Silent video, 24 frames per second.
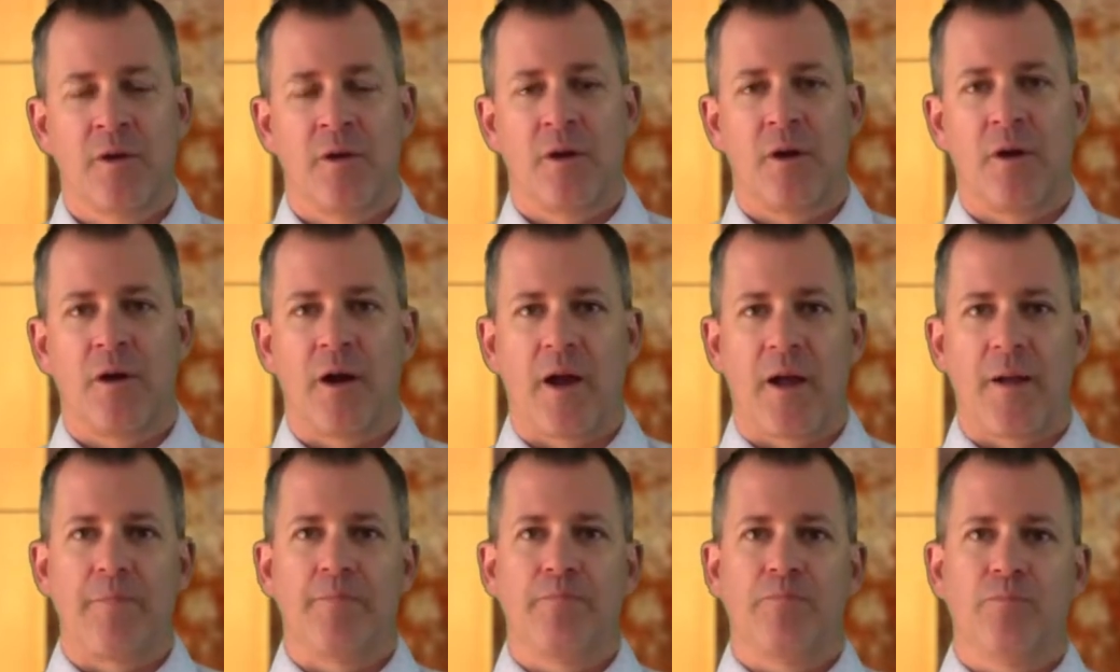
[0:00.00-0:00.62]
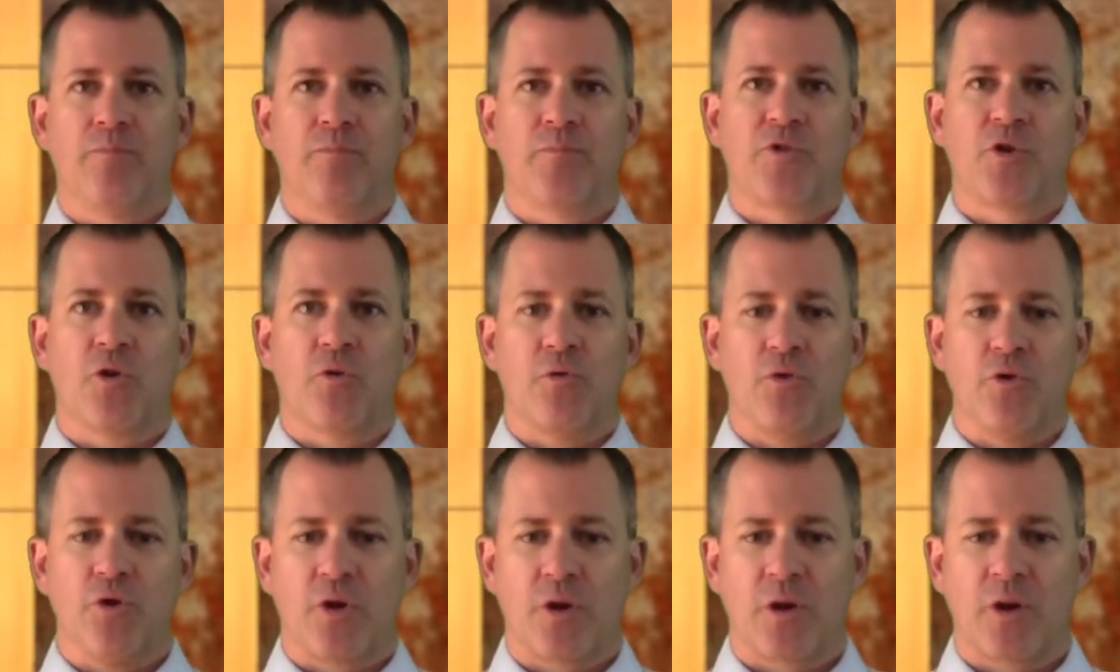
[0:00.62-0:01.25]
All right,
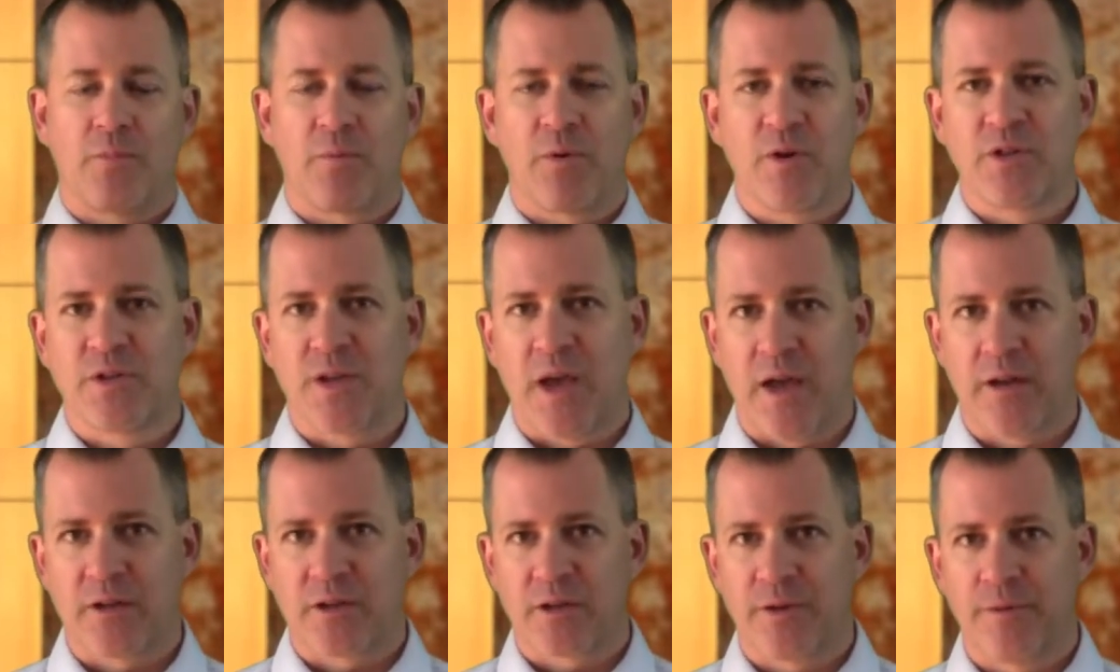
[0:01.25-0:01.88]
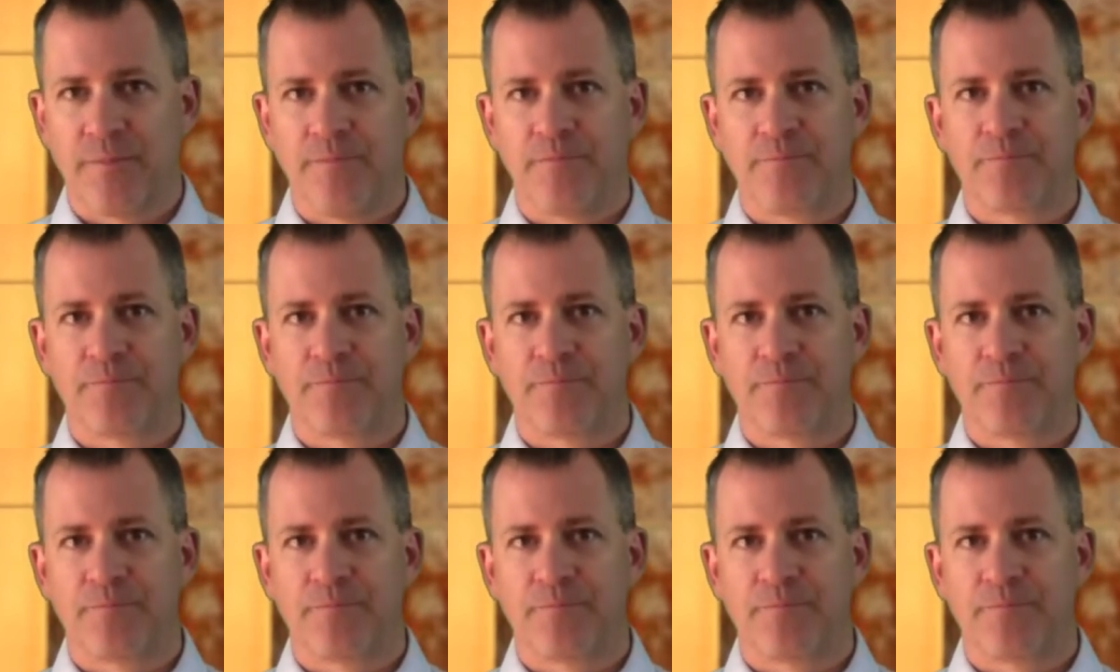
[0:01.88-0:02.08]
so you're going to present